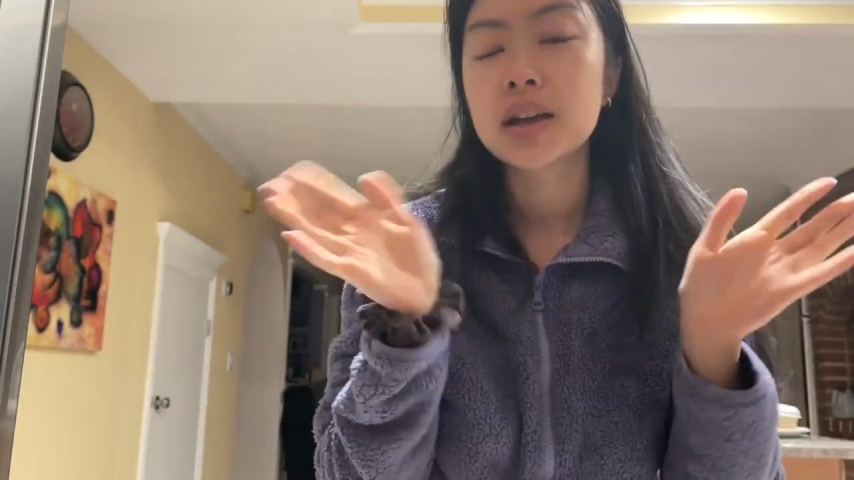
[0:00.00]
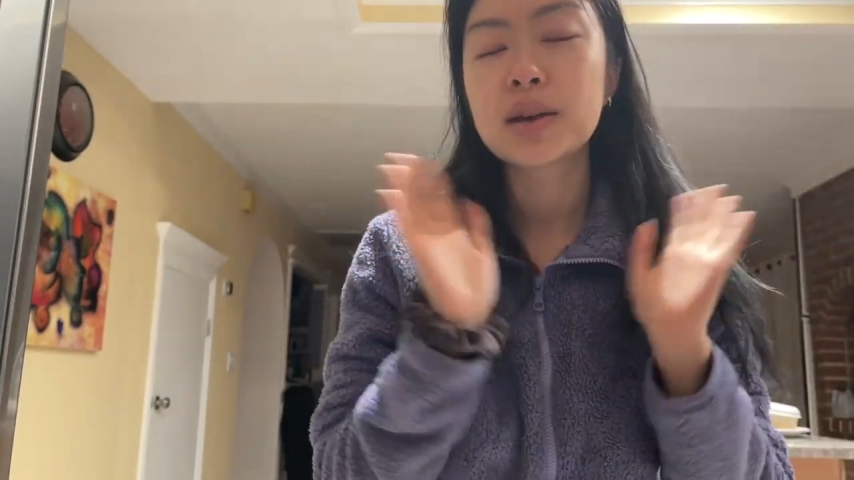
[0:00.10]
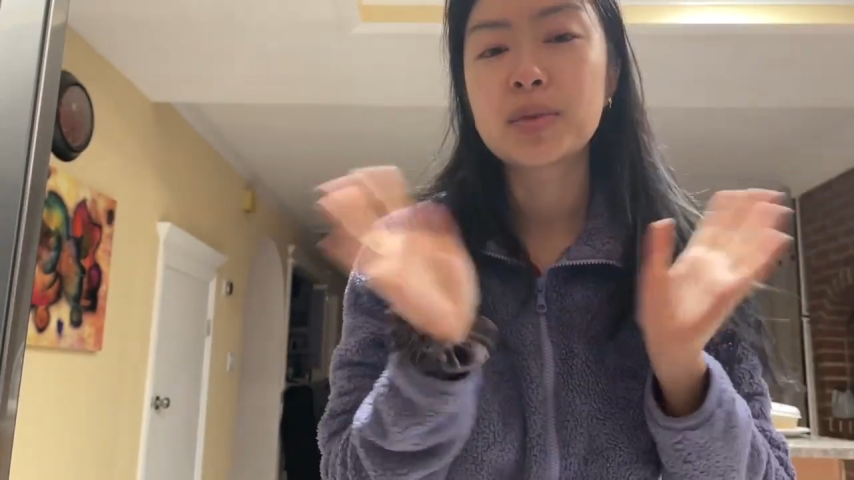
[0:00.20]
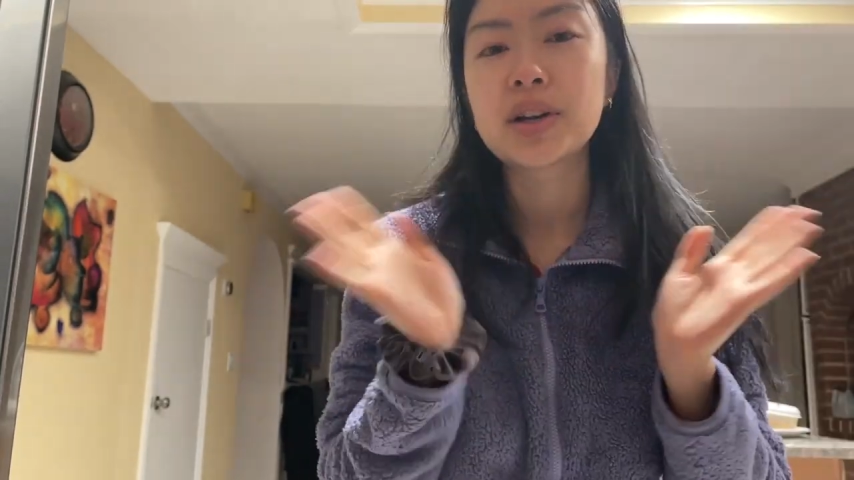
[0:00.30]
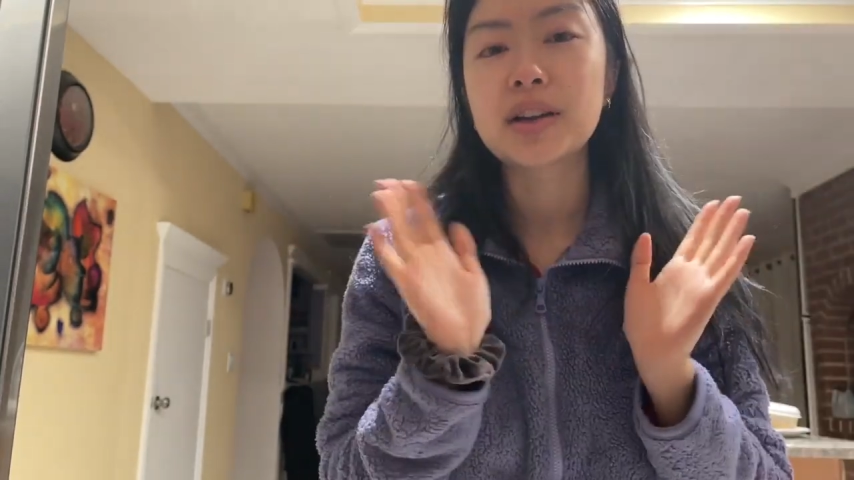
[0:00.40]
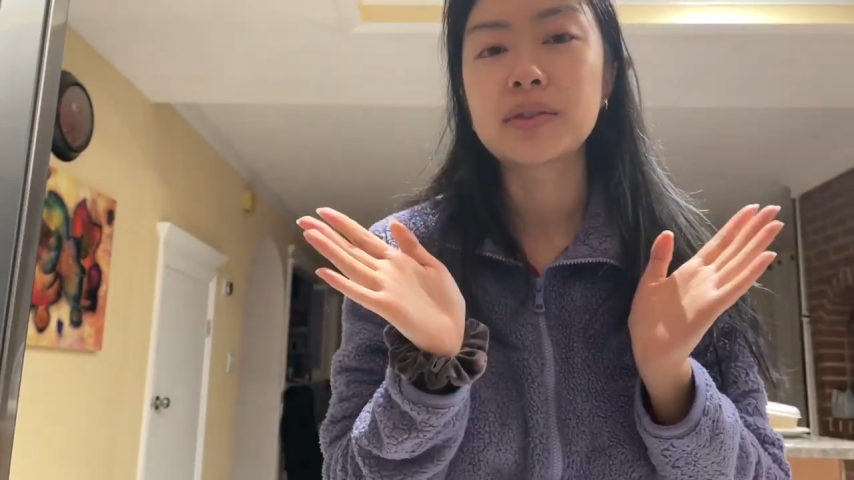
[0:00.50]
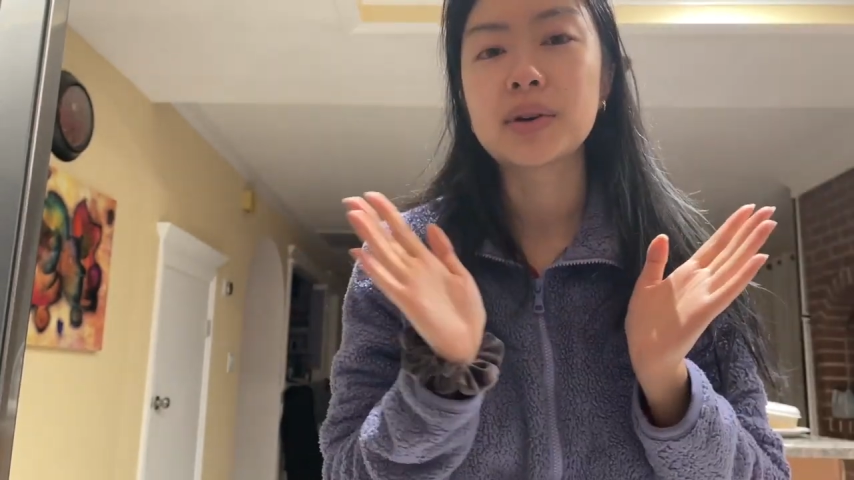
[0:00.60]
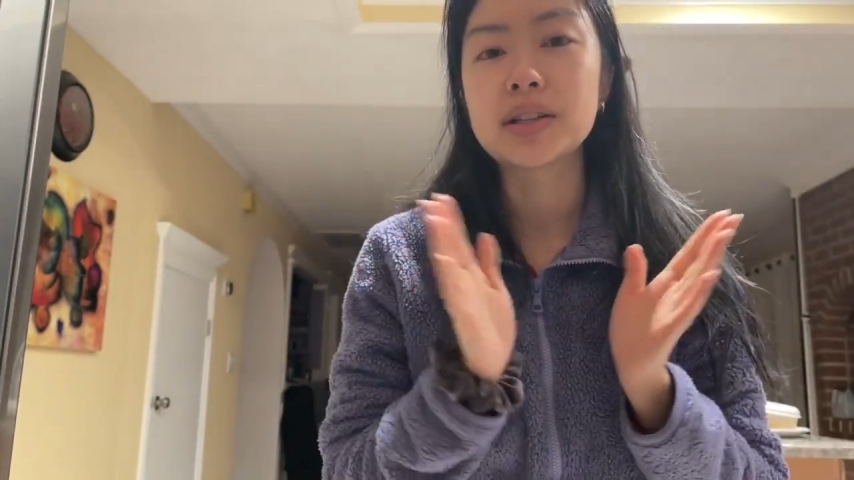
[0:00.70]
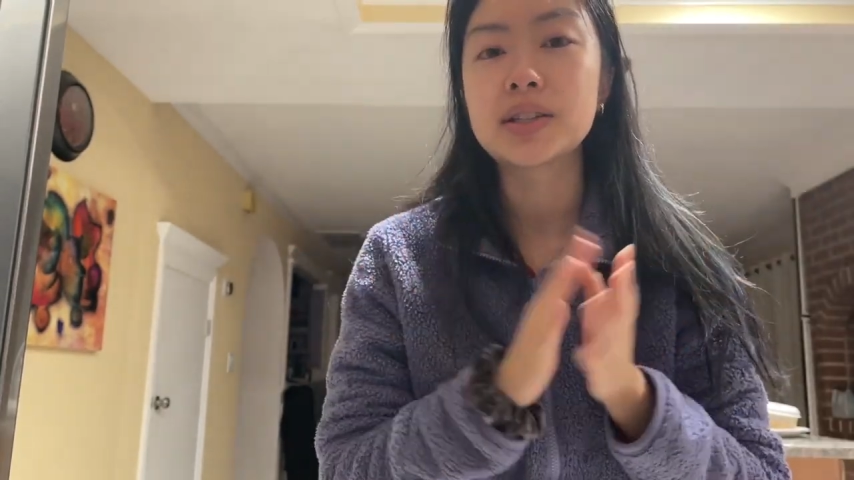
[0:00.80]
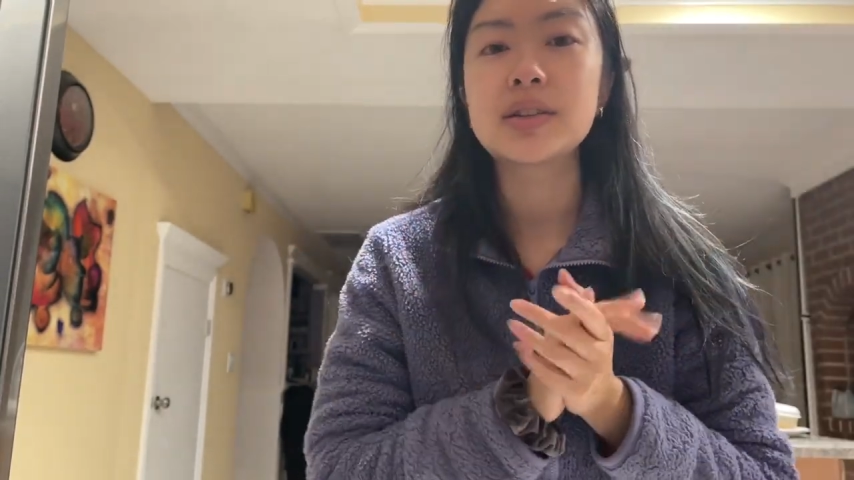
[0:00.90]
Good morning
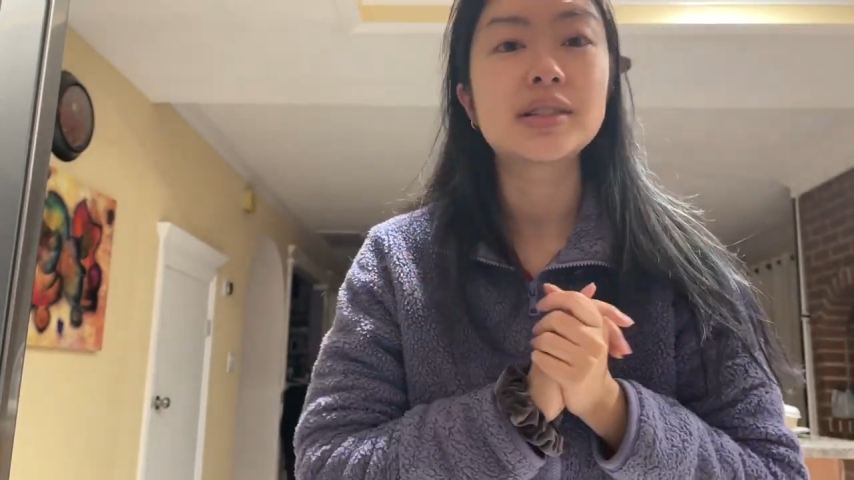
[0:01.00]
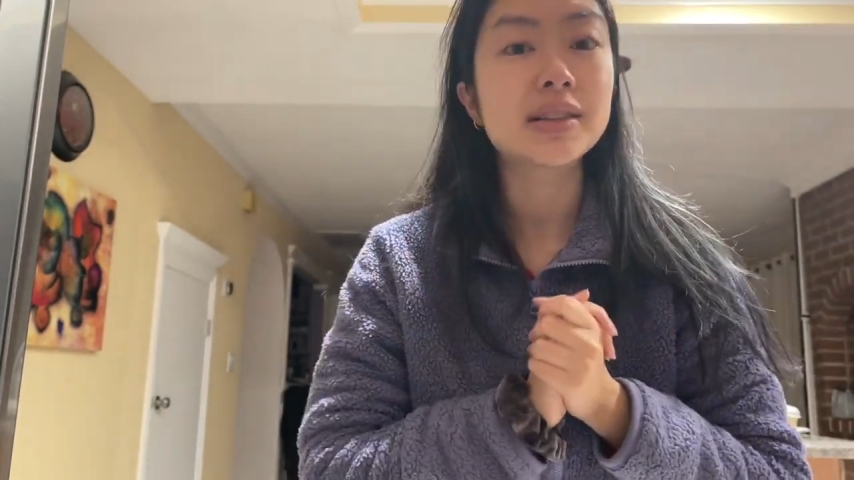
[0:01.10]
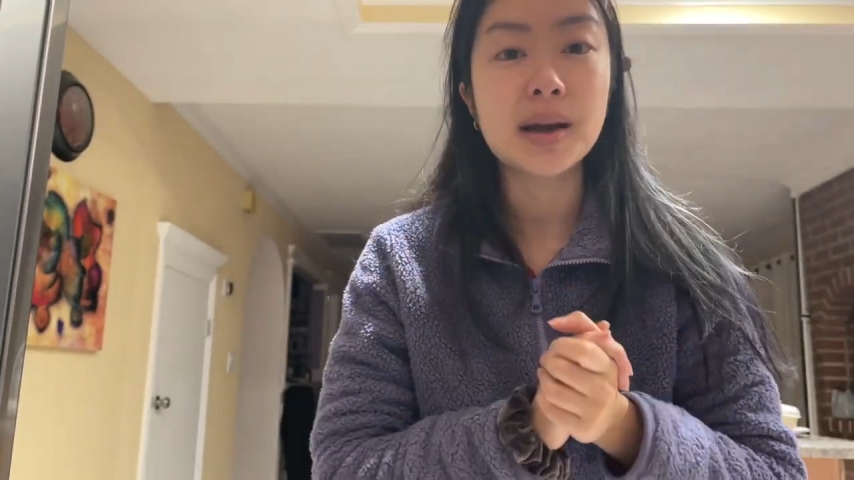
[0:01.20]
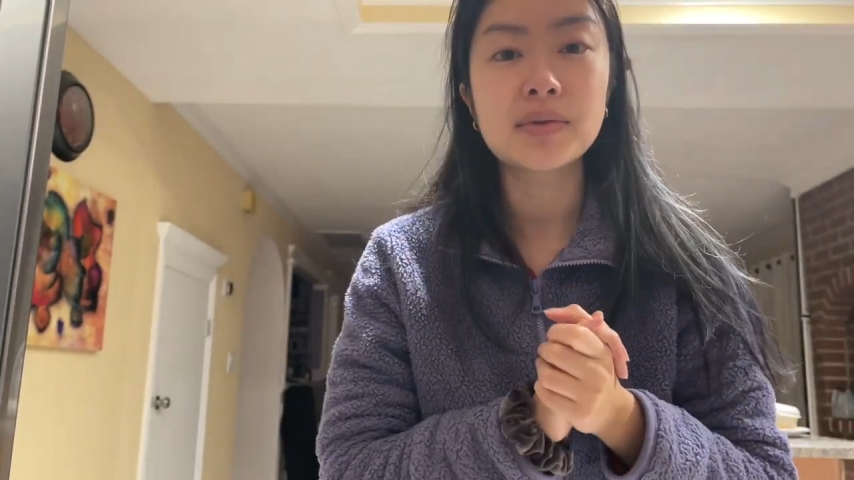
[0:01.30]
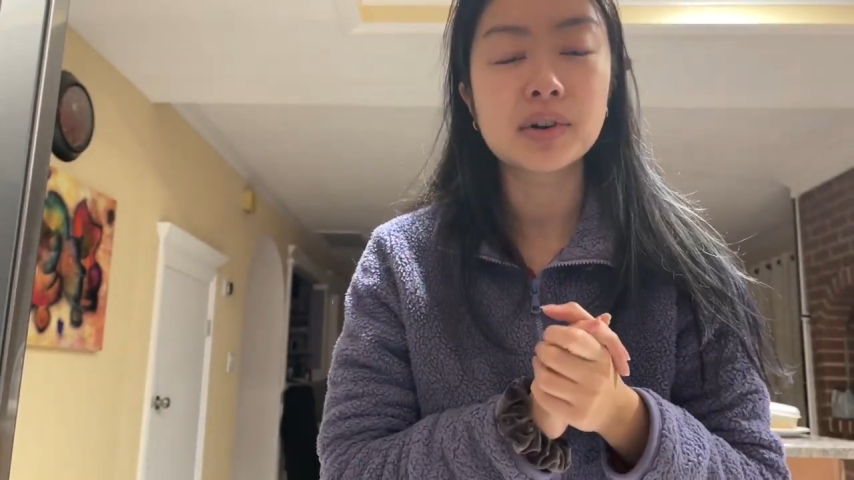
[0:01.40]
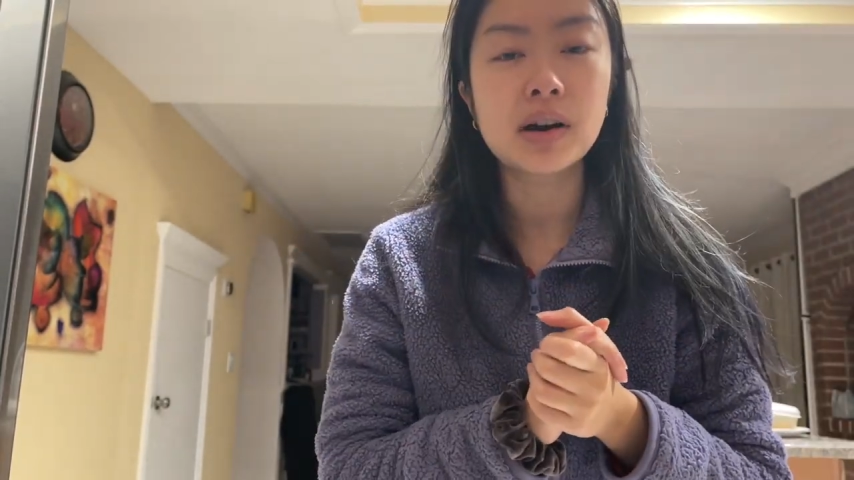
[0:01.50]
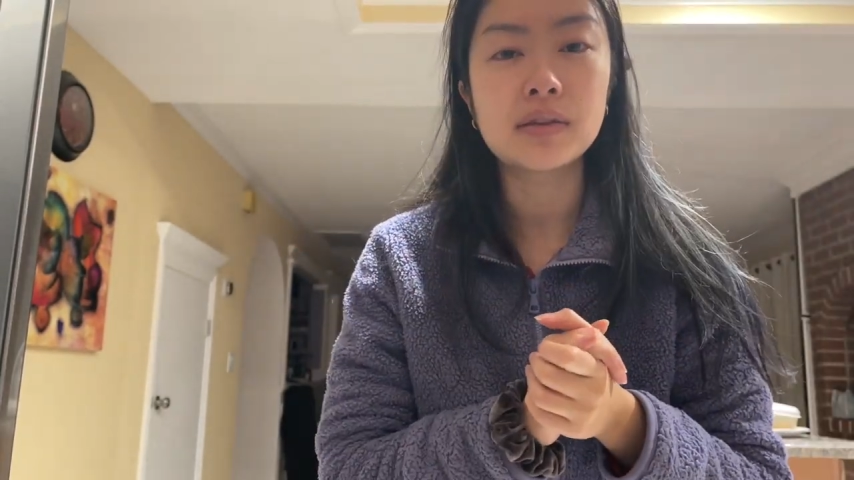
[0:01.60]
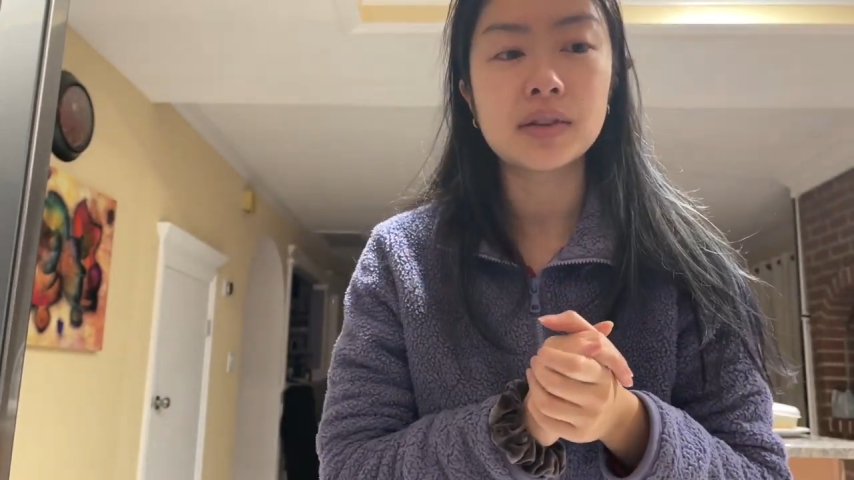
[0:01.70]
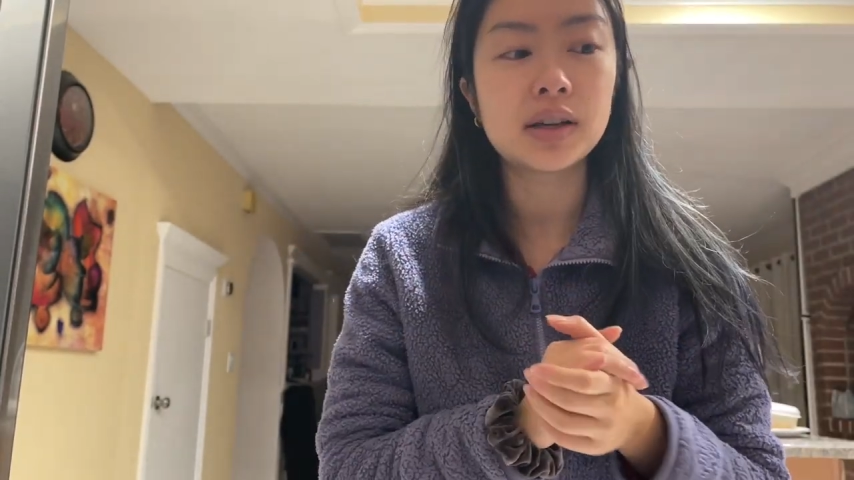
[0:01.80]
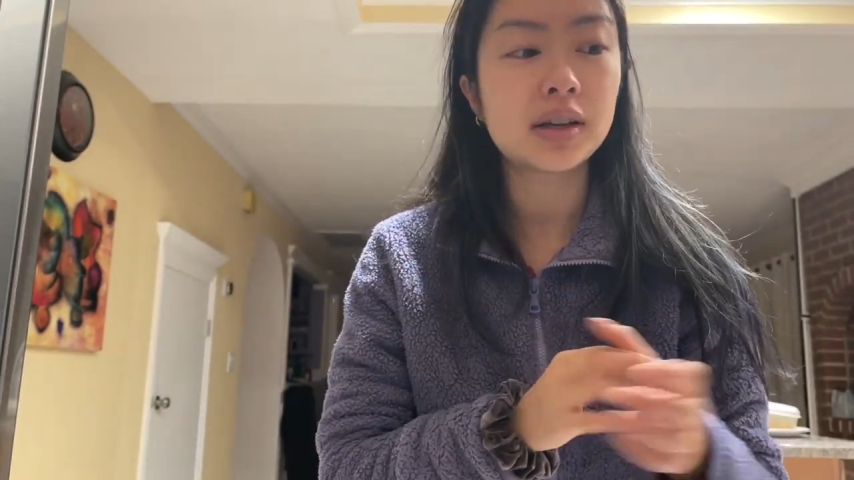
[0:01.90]
everyone. So it is time for
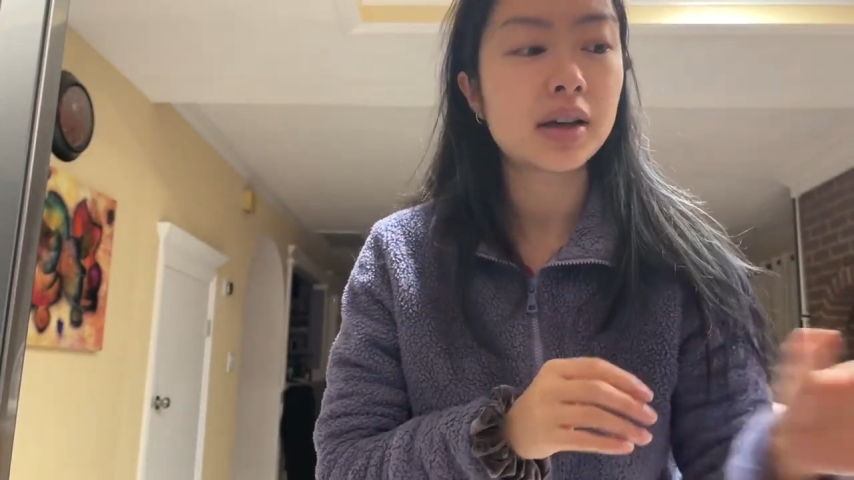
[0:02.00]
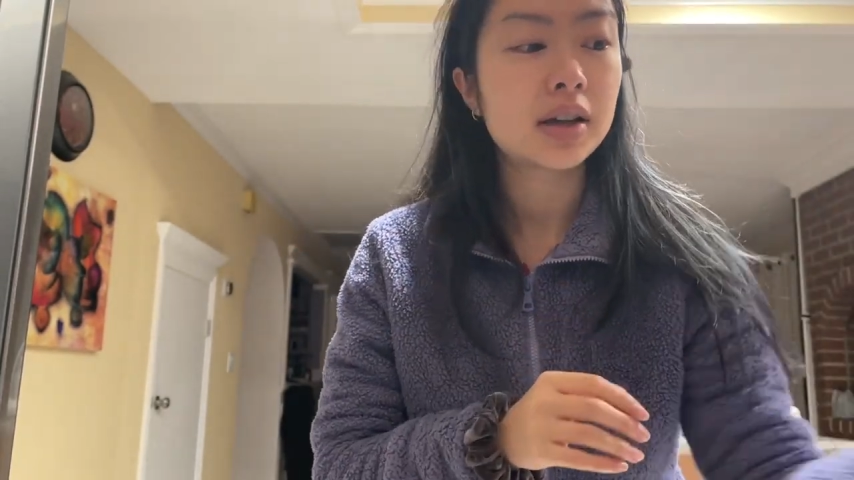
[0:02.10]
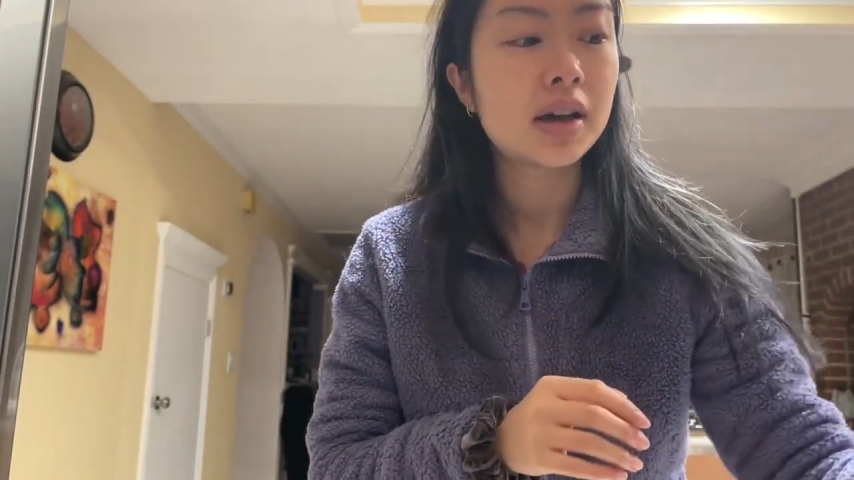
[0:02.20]
coffee.